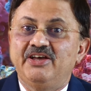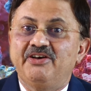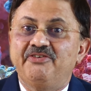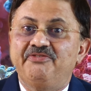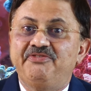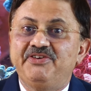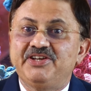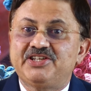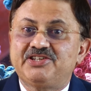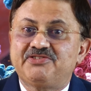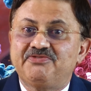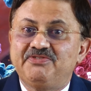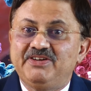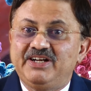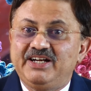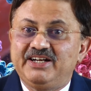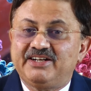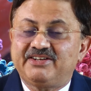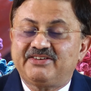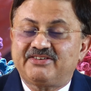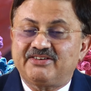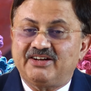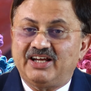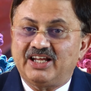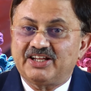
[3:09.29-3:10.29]
which will
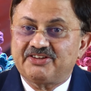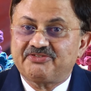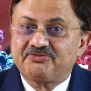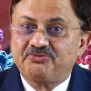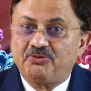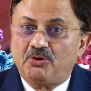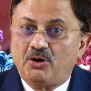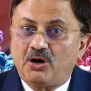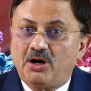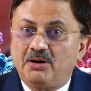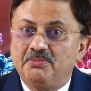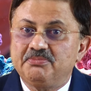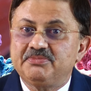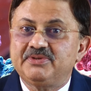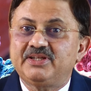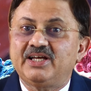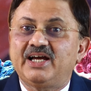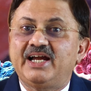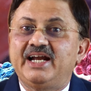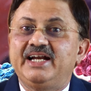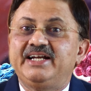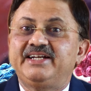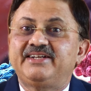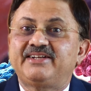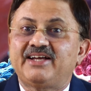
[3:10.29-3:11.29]
transform
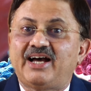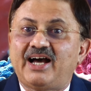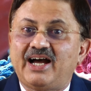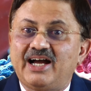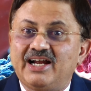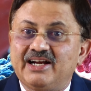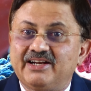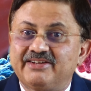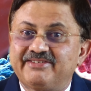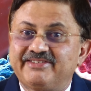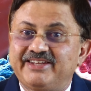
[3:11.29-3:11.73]
the entire